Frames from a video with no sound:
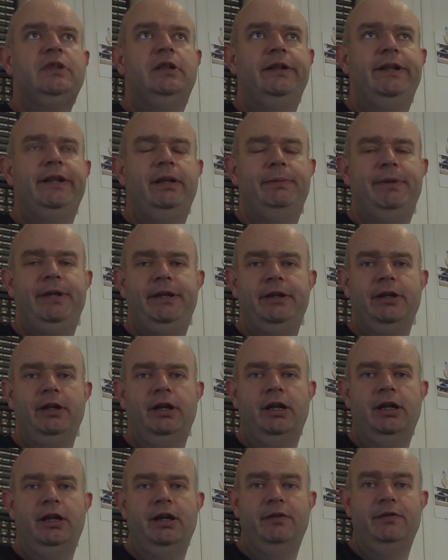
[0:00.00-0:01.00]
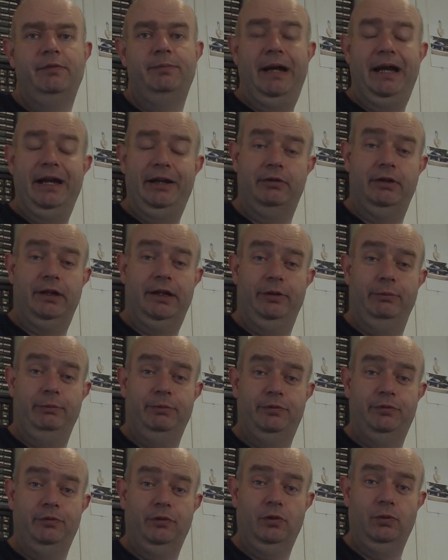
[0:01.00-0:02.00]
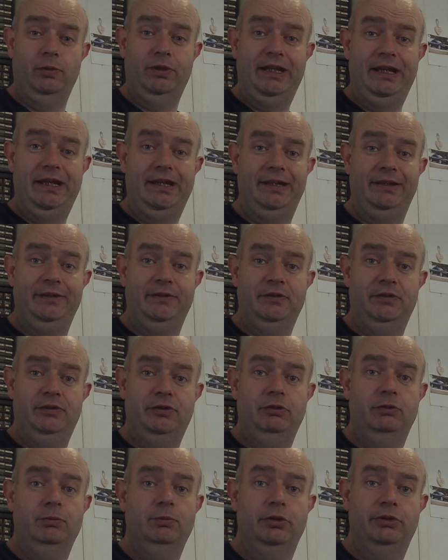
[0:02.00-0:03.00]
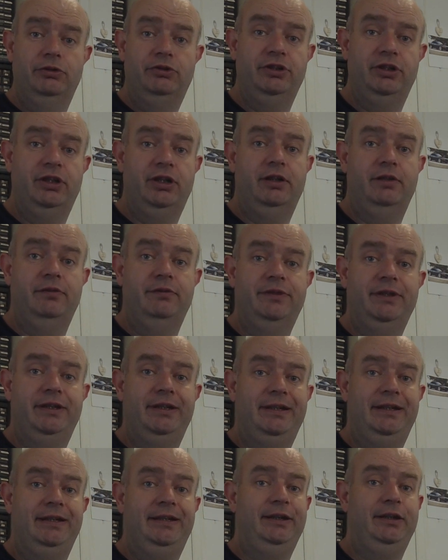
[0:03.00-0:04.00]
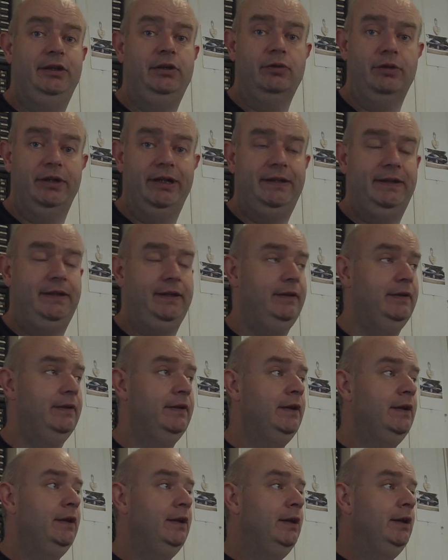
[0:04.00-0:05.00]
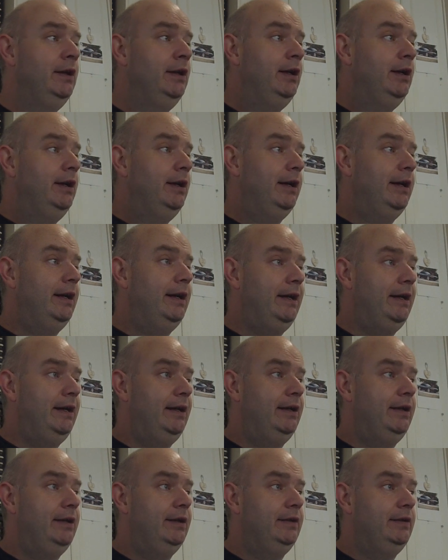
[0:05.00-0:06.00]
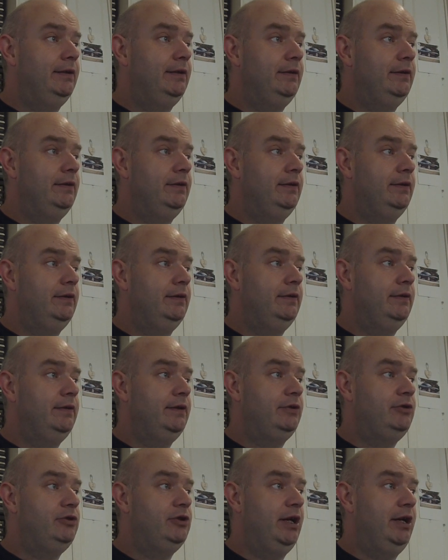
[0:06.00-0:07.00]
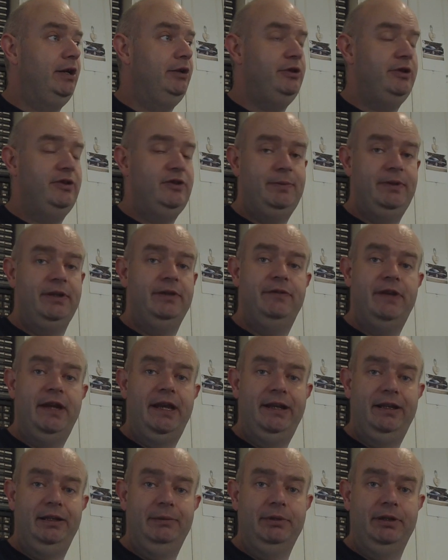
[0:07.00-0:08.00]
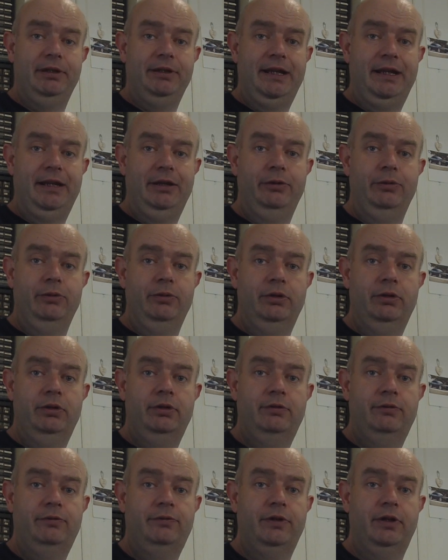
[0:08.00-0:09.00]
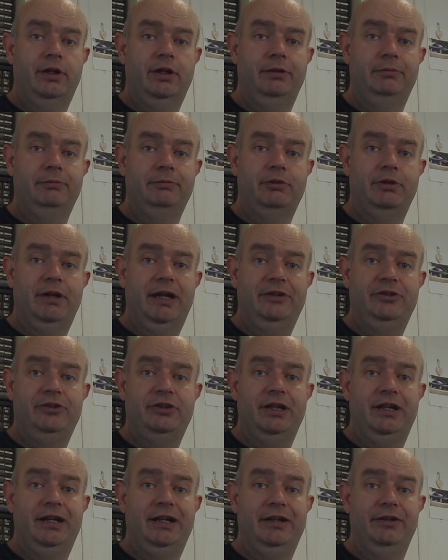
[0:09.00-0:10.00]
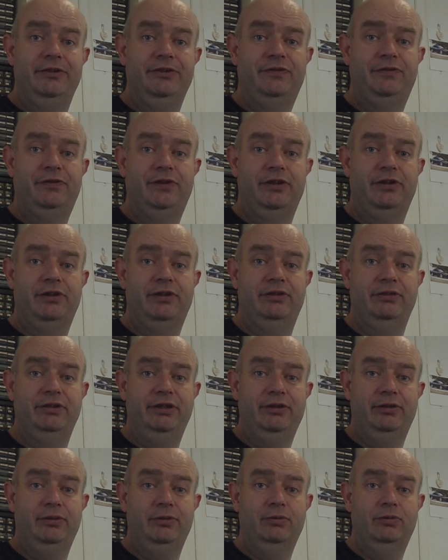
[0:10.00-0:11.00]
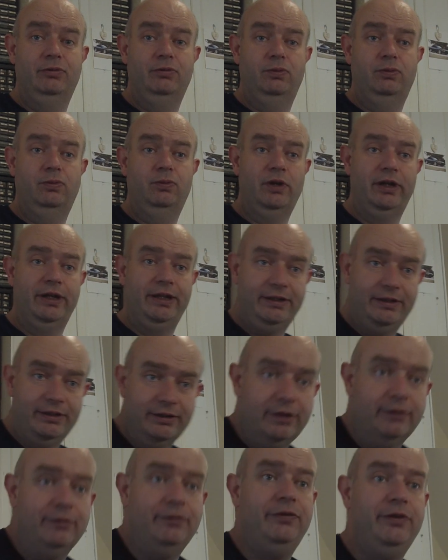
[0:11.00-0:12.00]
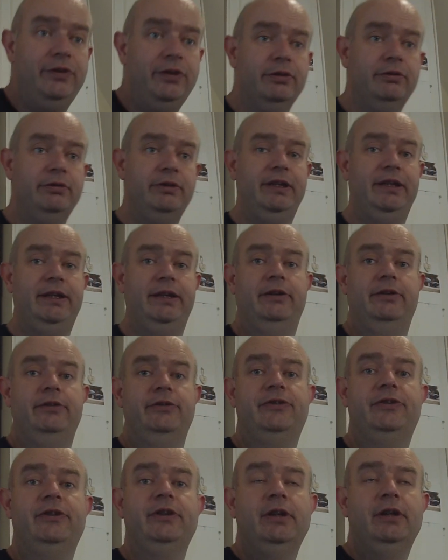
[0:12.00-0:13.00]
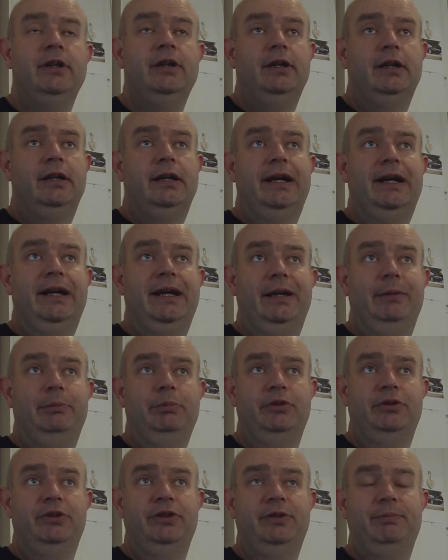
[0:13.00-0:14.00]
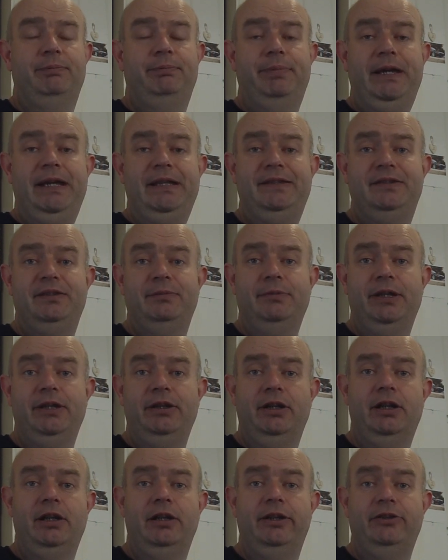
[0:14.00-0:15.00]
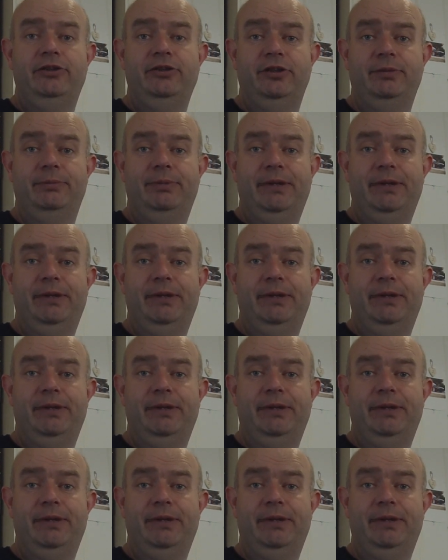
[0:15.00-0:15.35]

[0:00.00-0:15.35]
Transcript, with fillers: little bit of background before we get into too much of the nitty gritty. Uh, the charger has been available now from Crash Cars for you know quite a few years. Uh, but to the best of my knowledge and the